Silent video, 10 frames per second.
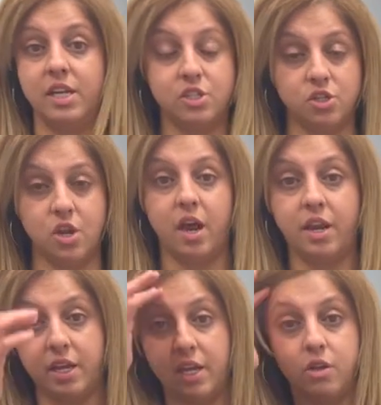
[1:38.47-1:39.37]
is
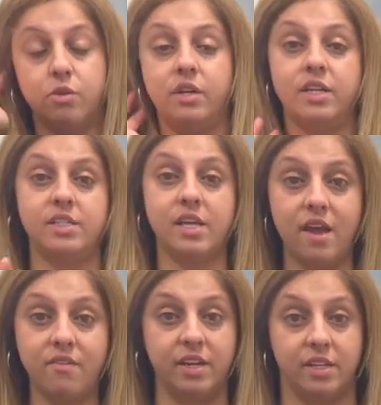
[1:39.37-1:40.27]
not included as
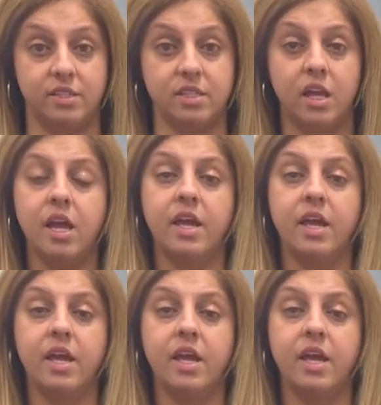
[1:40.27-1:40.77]
evidence.